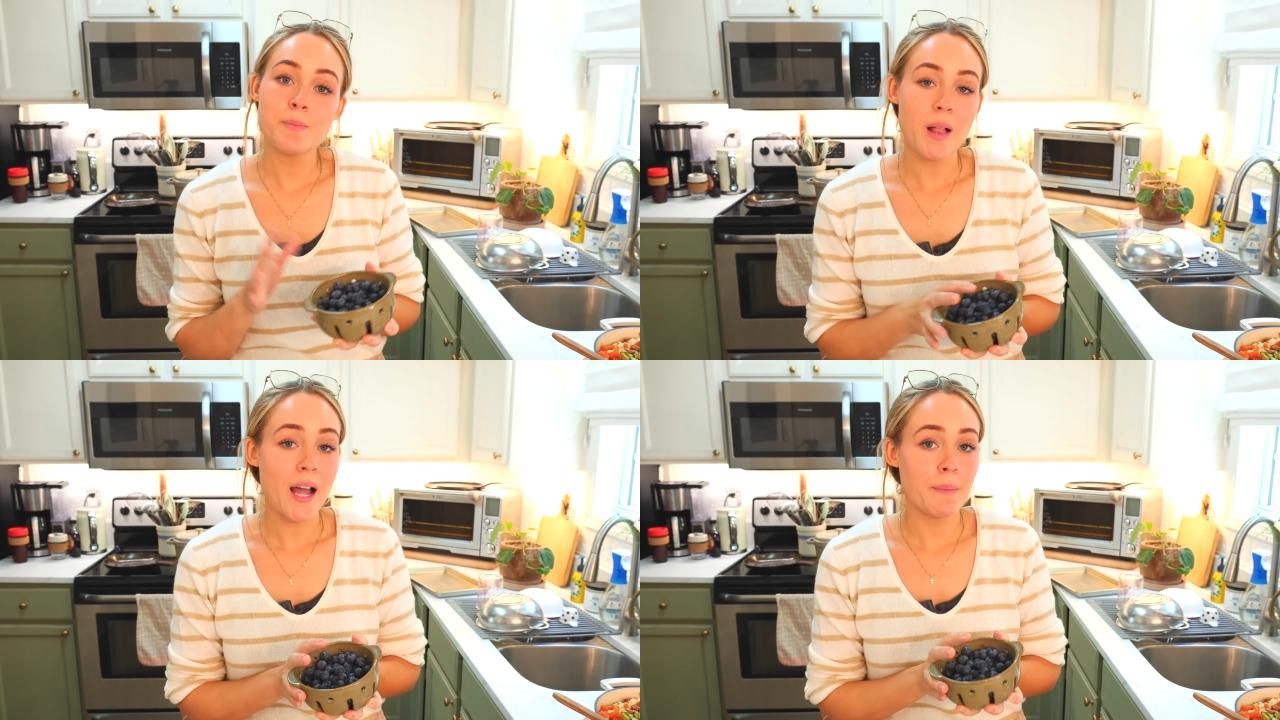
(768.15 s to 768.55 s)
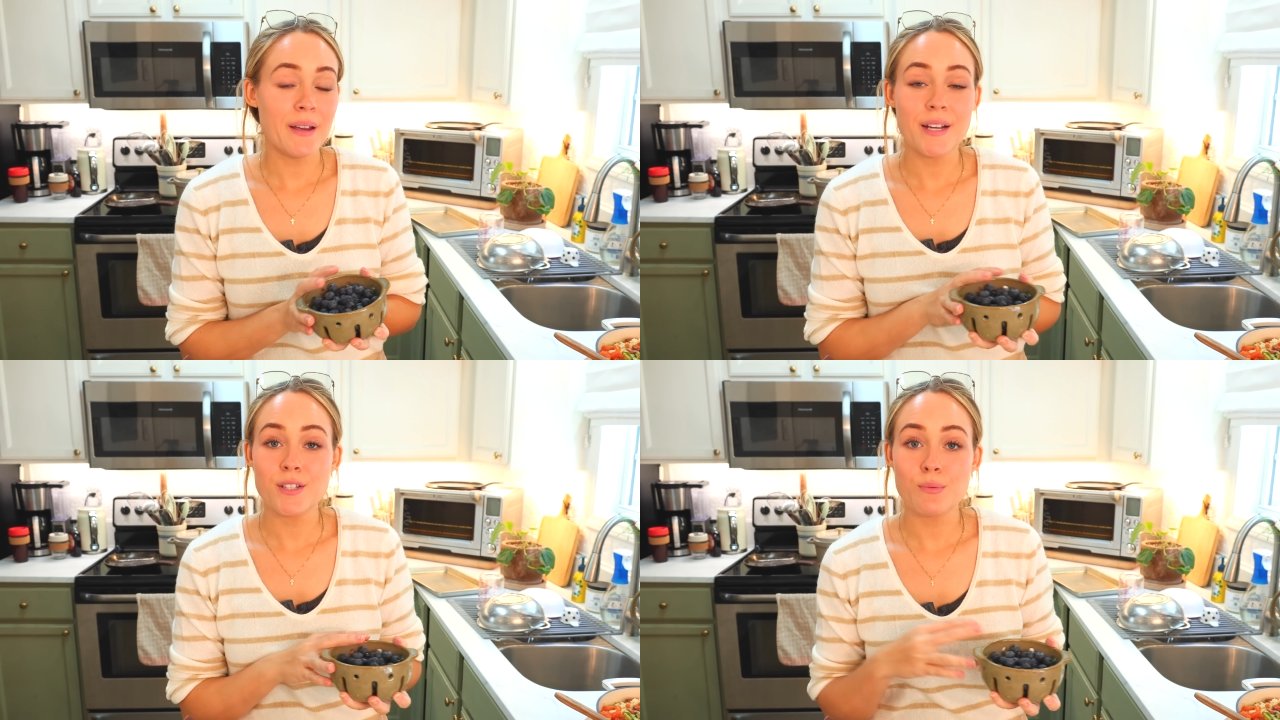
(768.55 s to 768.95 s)

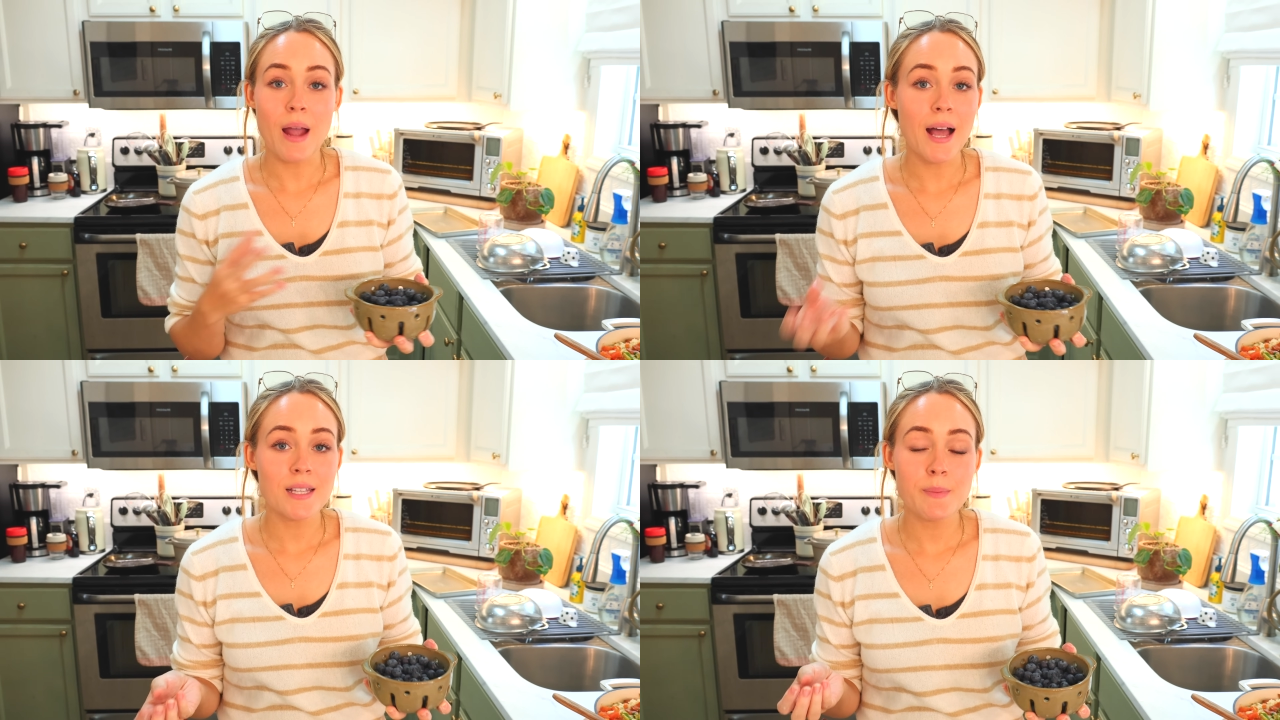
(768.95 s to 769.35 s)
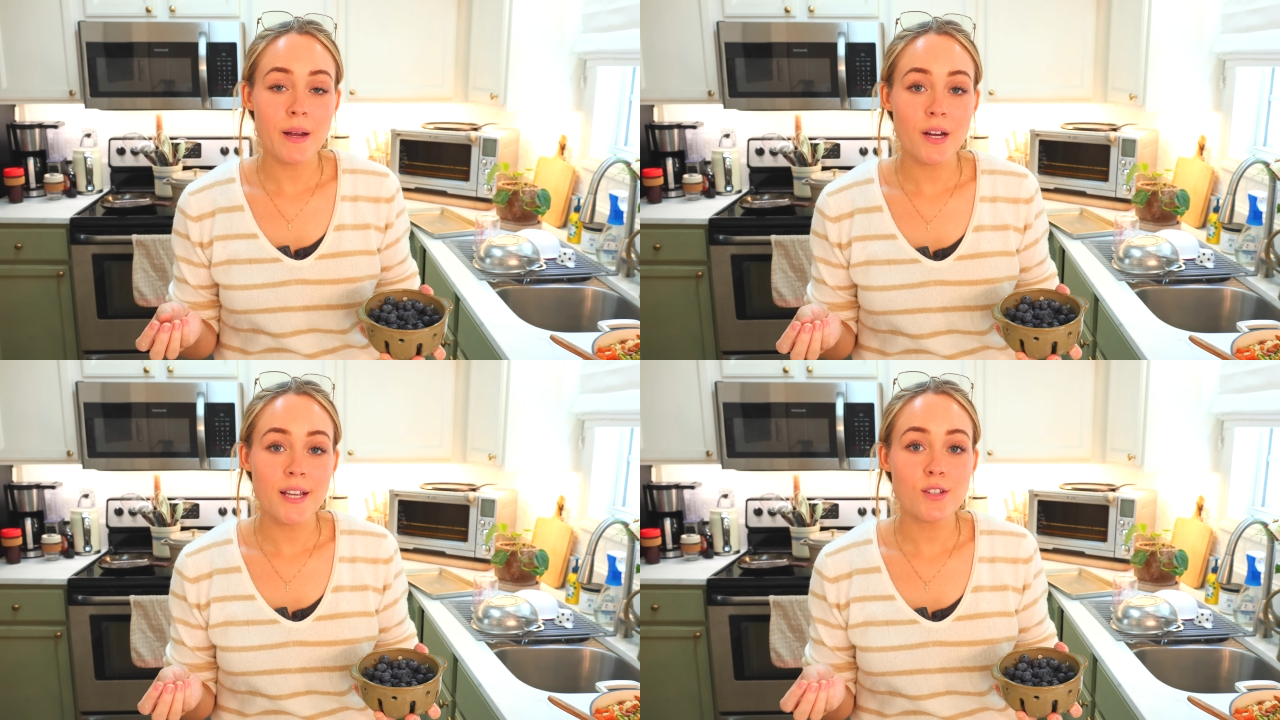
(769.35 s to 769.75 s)
blackberries,
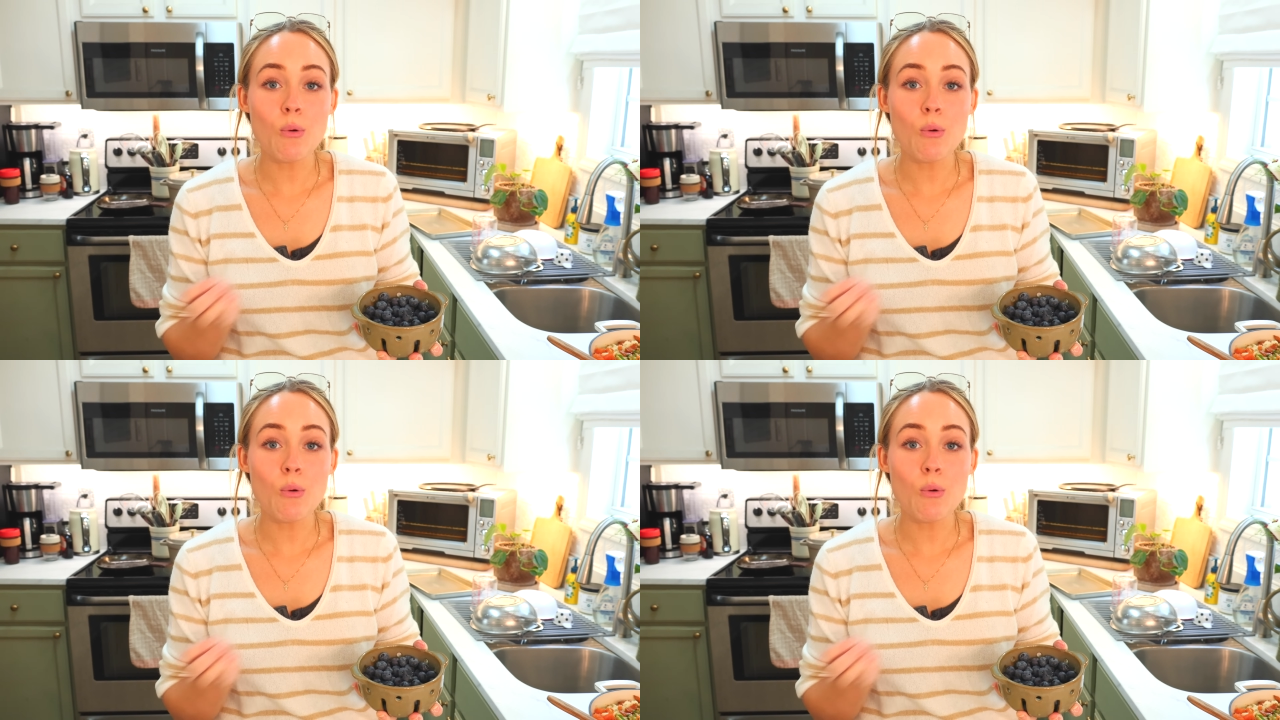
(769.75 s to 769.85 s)
raspberries,